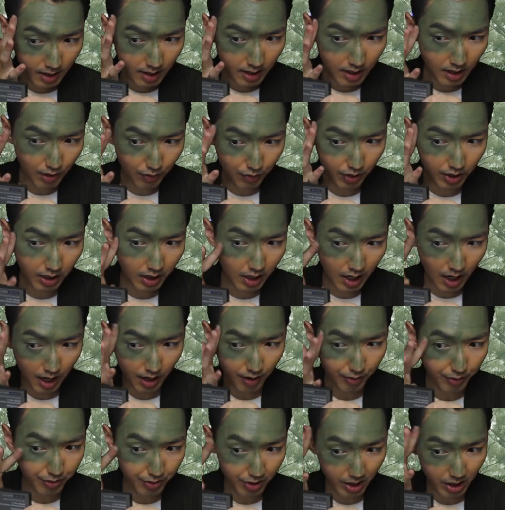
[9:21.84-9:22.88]
even
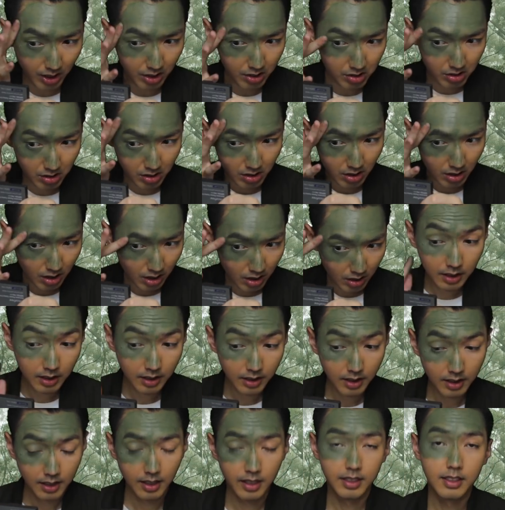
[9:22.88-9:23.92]
coverage.
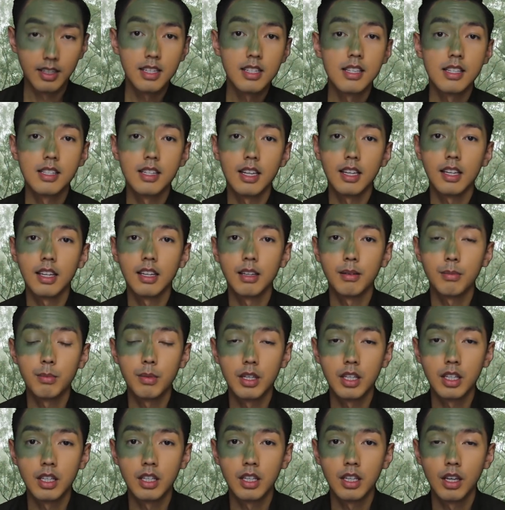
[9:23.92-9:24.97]
Like, this is taking
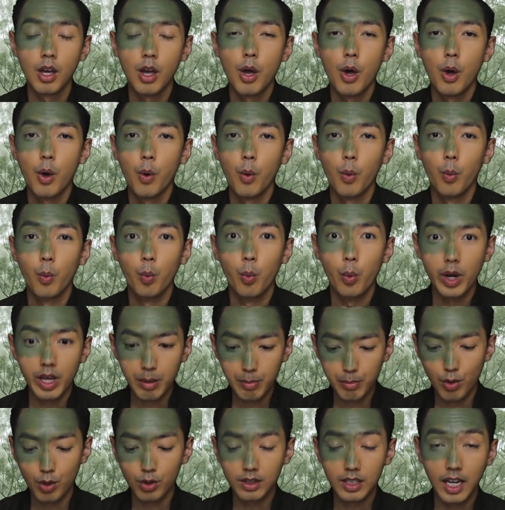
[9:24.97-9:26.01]
me way
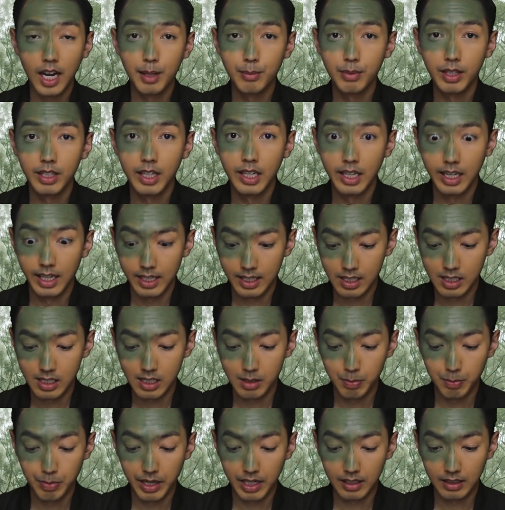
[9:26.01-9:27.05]
more time than I
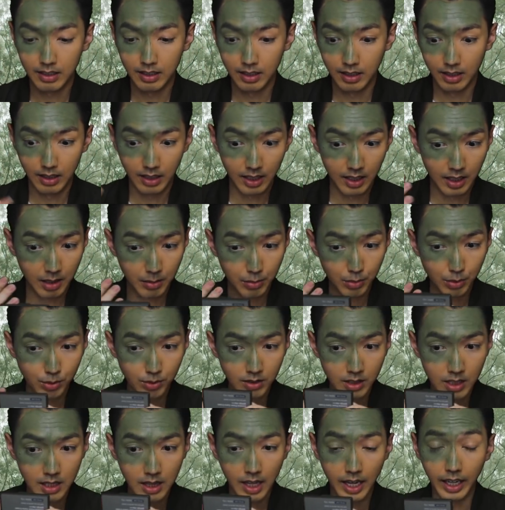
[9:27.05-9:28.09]
expected, and I'm
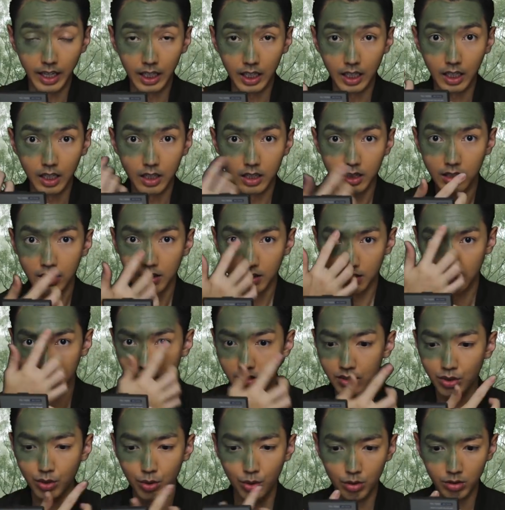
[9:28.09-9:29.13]
only like,
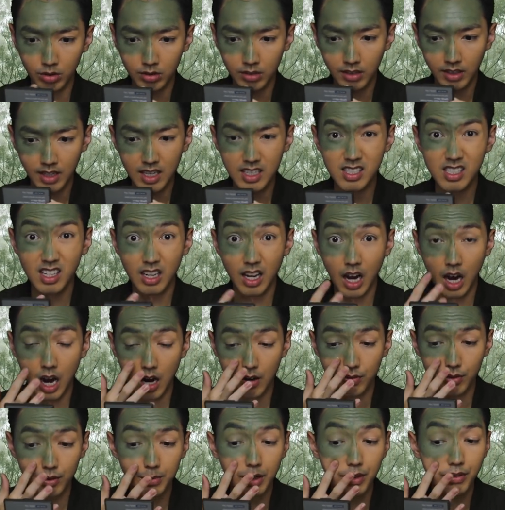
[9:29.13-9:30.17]
you know, less than
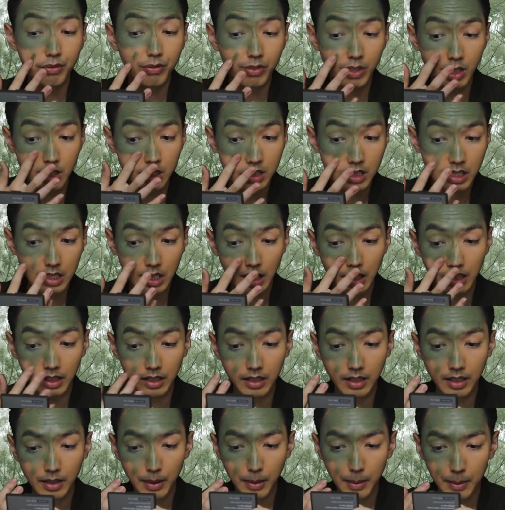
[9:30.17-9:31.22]
half of my face
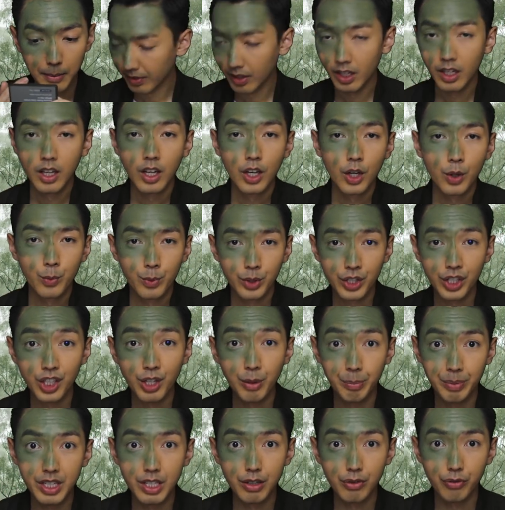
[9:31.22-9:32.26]
done. We're gonna
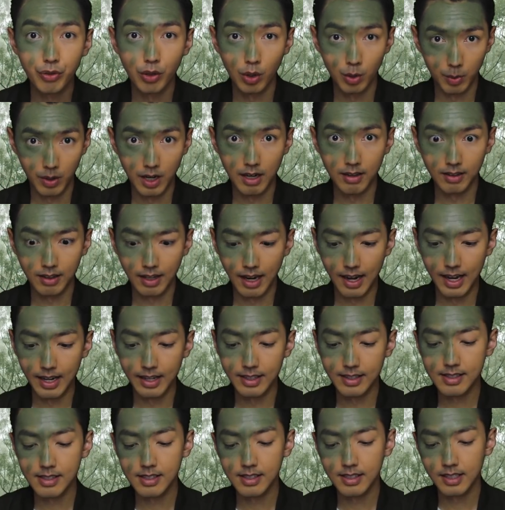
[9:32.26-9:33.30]
be here for a while,
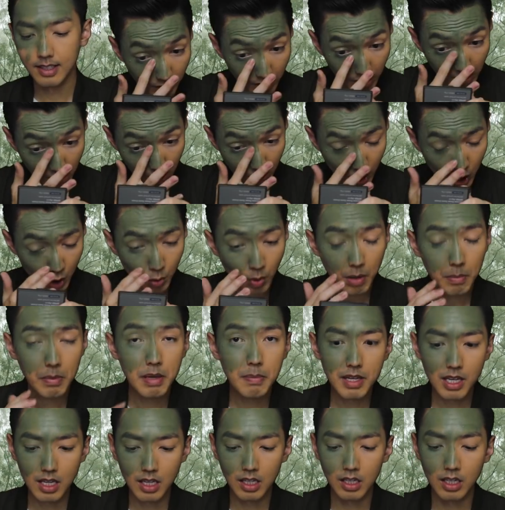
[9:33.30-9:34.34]
guys. You know what,
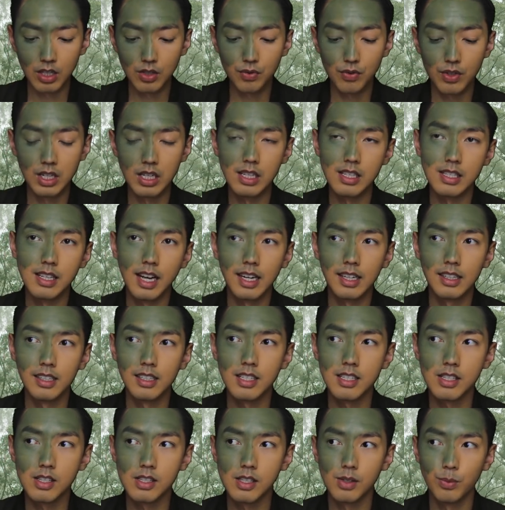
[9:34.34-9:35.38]
maybe Innisfree designed
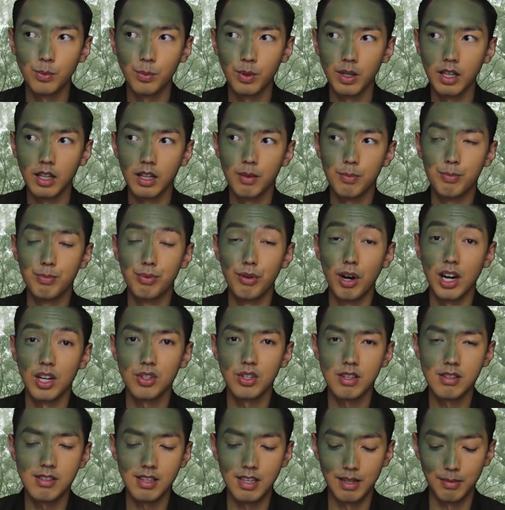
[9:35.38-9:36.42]
this with
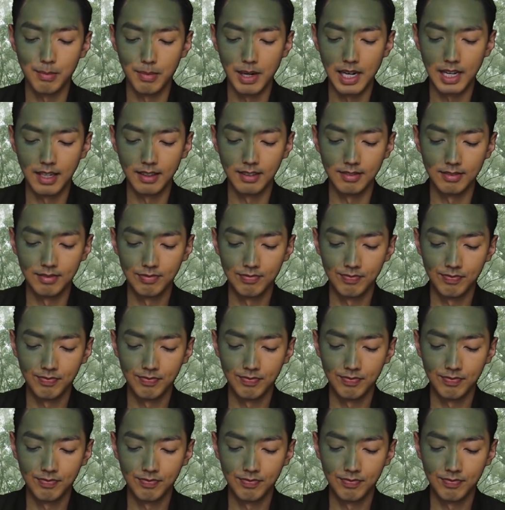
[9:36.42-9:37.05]
brushes in mind.